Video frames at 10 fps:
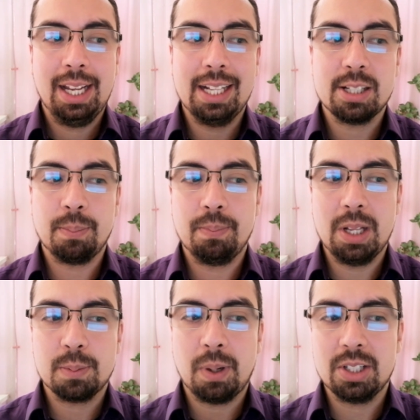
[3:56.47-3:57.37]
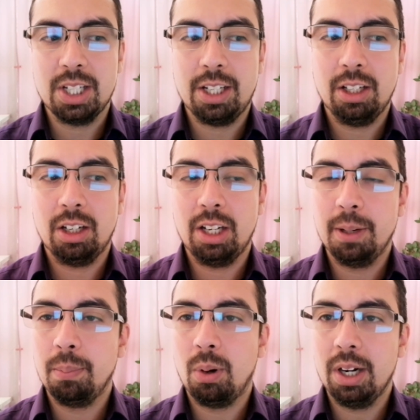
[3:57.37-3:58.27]
It's particularly
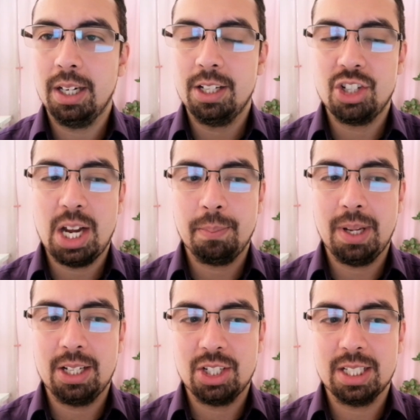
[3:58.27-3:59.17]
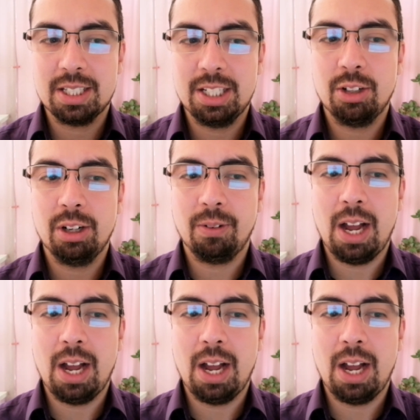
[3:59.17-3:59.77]
important in Jean Piaget's theory of